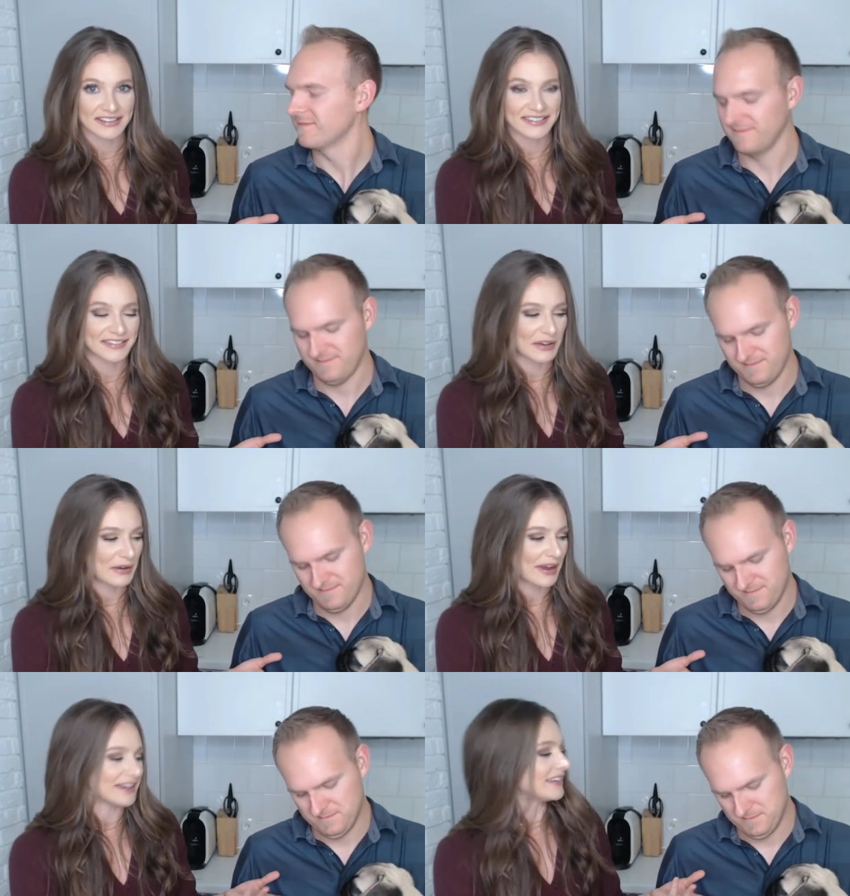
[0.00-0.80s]

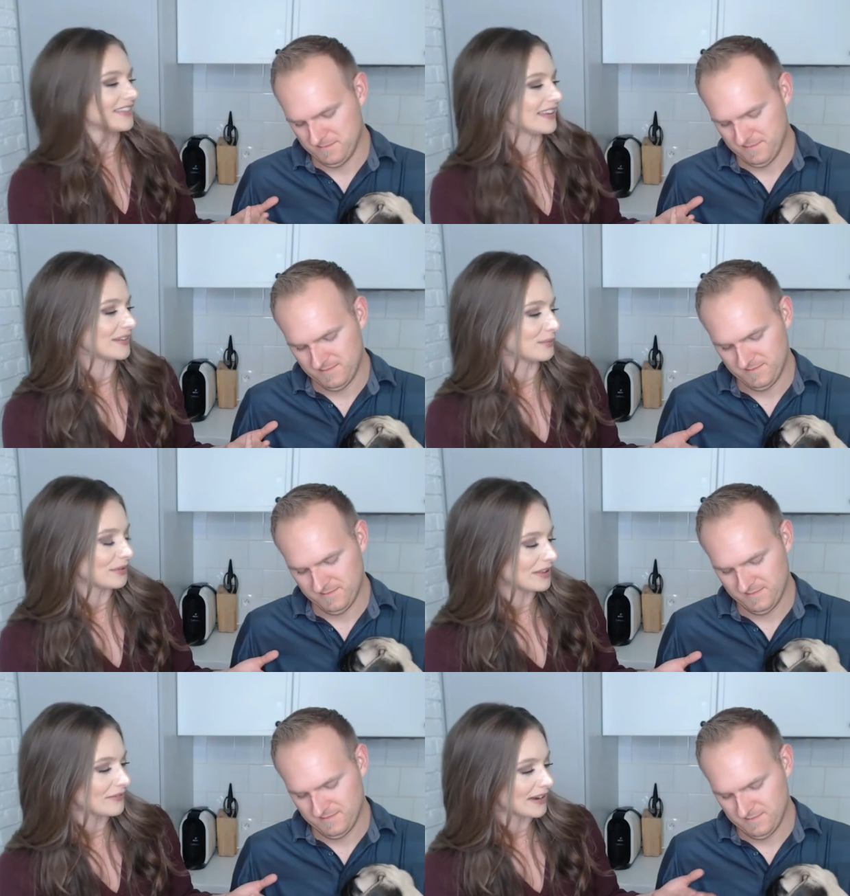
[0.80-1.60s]
Speaker 1: So I just think it's
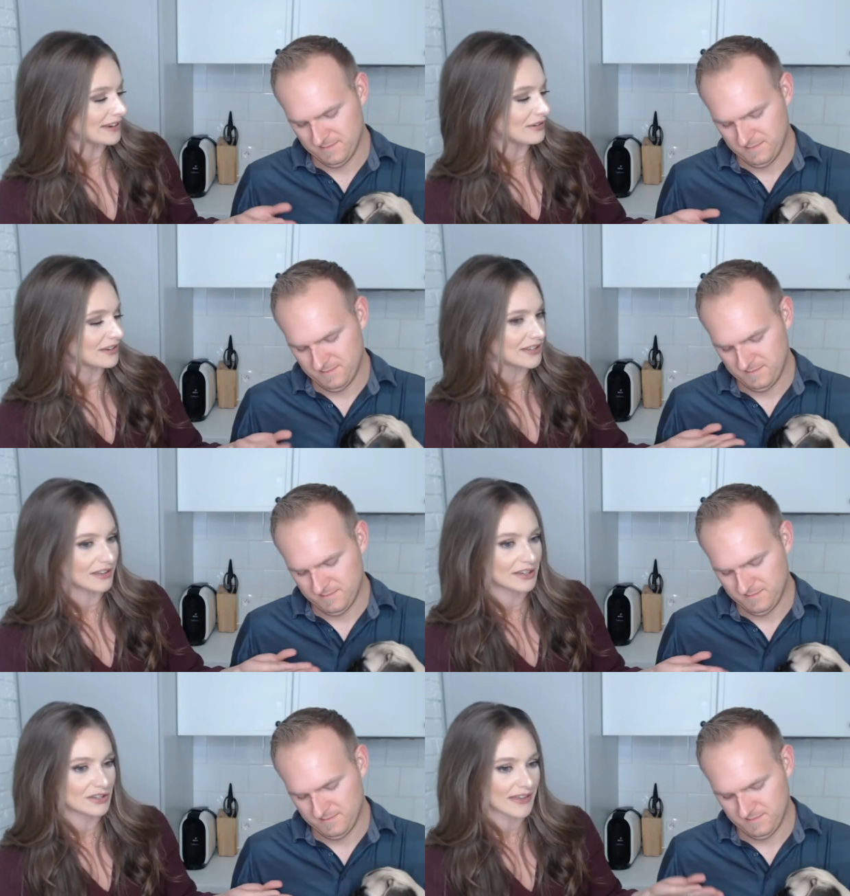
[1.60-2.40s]
really funny, and you can
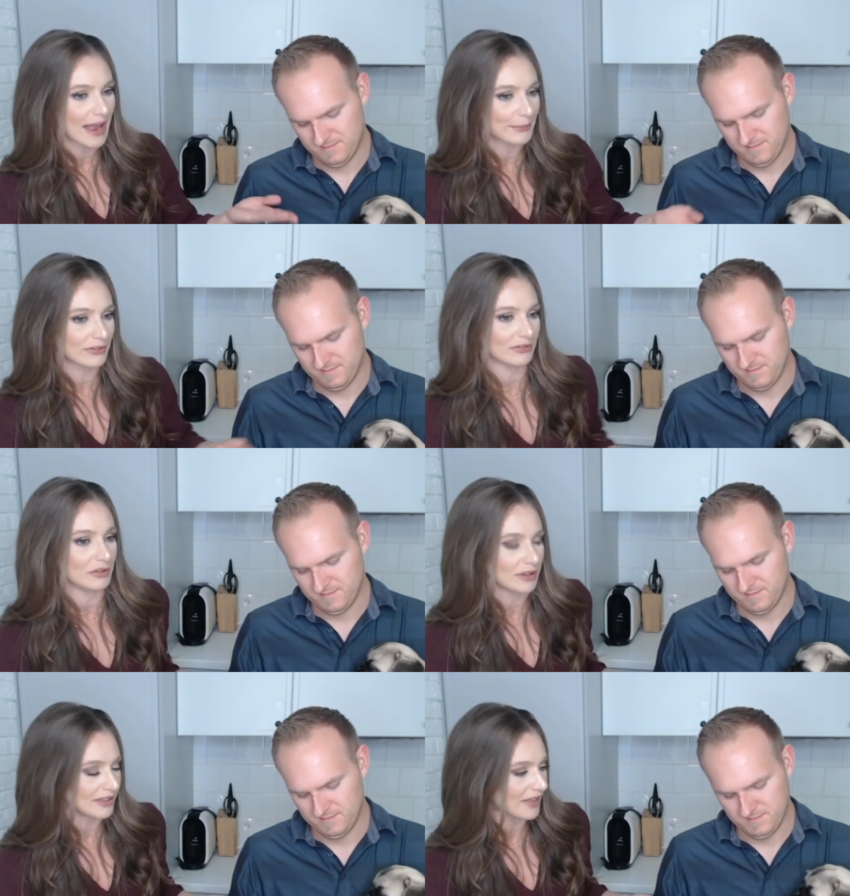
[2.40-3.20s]
tell he just
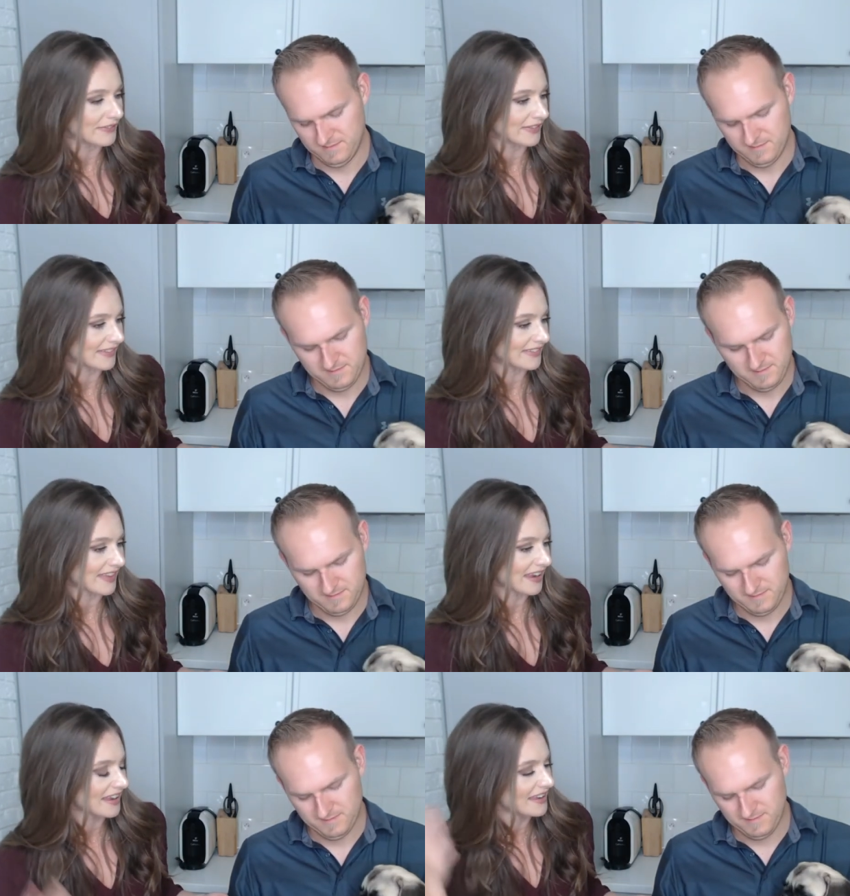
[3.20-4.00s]
absolutely loves this
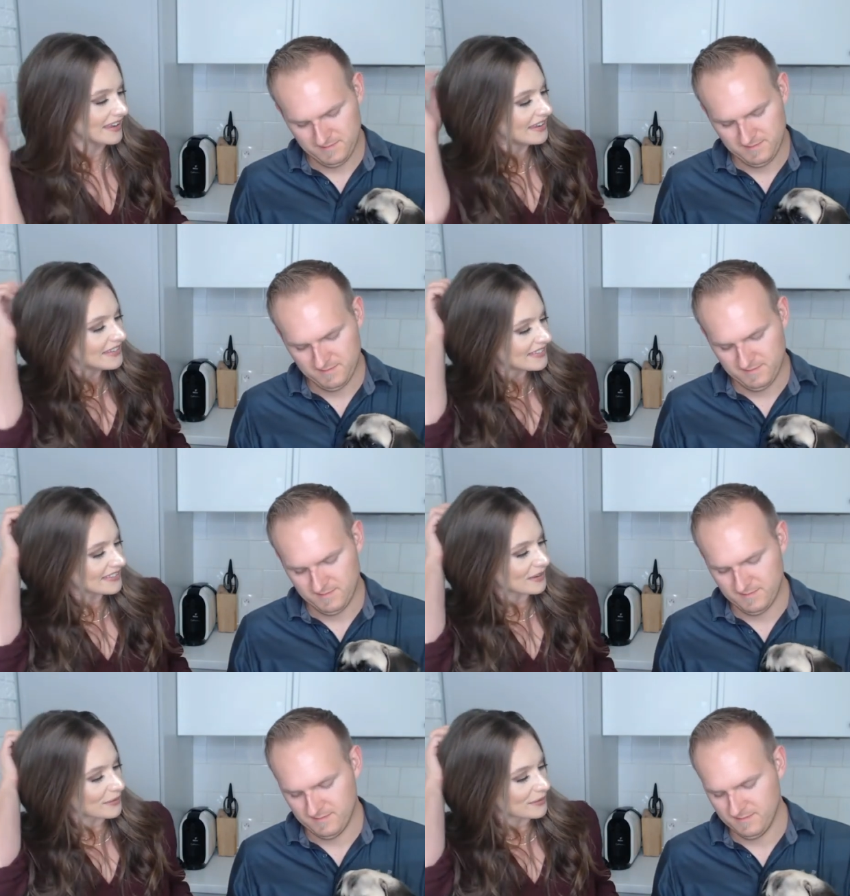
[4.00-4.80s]
thing.
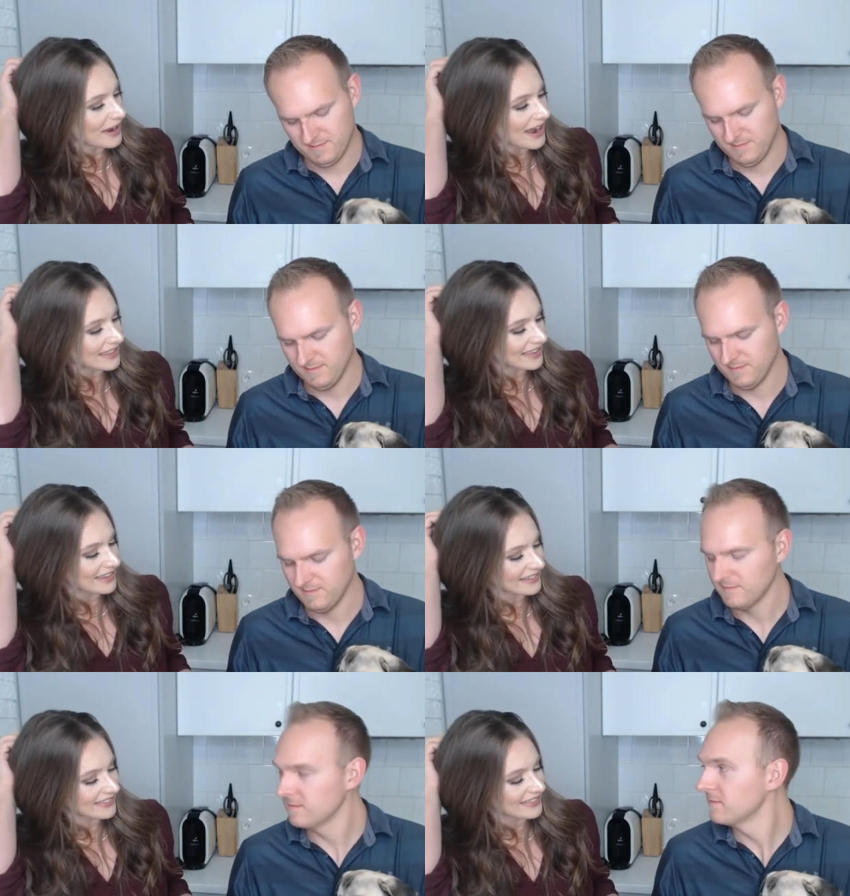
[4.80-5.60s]
So I think
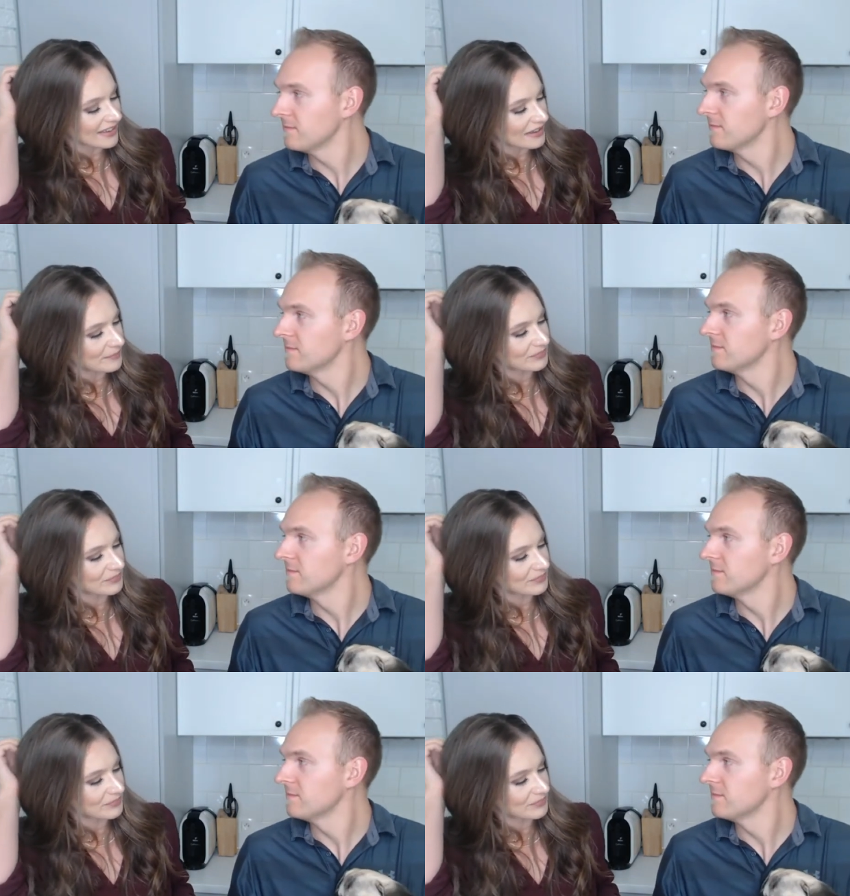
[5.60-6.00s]
it's